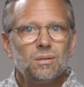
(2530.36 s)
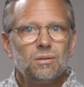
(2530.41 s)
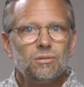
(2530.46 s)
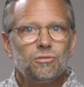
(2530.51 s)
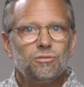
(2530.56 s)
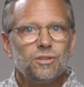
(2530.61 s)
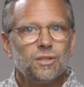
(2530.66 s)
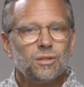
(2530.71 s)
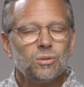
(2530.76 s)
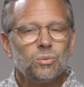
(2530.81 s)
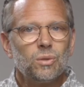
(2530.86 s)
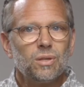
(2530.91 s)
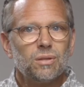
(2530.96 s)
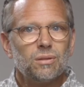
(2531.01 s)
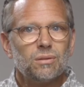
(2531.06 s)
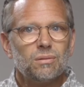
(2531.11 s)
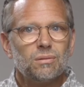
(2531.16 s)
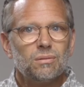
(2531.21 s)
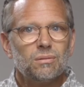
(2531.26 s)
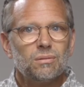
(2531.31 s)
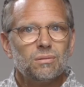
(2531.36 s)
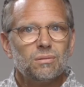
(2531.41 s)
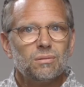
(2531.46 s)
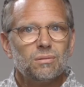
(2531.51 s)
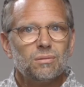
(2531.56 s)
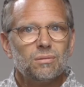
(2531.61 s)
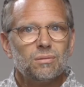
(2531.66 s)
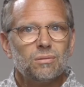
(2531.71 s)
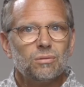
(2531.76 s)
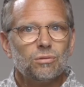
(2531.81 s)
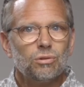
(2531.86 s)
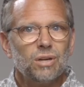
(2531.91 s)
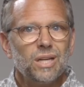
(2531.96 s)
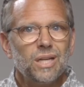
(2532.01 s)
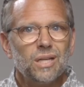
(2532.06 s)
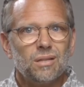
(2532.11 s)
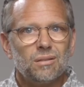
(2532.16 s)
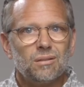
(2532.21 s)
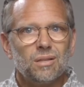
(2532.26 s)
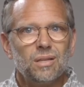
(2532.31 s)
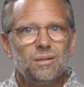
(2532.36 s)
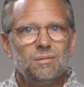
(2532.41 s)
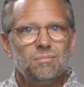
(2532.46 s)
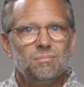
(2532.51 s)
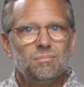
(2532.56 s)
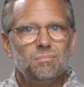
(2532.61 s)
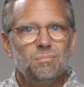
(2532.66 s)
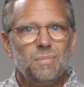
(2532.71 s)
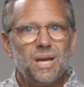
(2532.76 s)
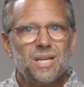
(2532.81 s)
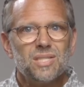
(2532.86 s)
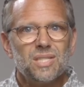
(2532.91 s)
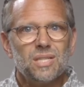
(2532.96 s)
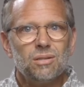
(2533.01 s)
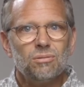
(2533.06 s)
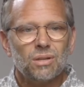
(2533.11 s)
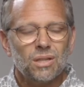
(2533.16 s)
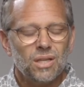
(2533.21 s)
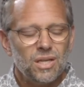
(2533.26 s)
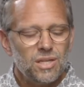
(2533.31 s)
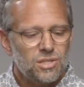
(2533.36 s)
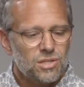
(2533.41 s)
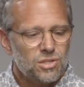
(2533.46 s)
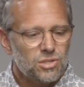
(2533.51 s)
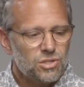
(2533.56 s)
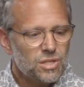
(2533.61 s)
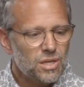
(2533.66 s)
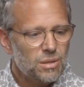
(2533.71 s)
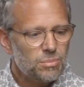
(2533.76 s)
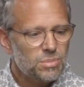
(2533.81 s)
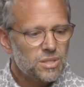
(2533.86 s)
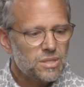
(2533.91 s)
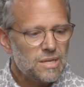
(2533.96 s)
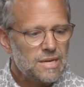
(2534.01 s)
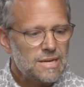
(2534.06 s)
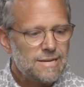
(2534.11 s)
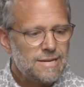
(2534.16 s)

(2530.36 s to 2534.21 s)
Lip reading: filled with real and messy relationships.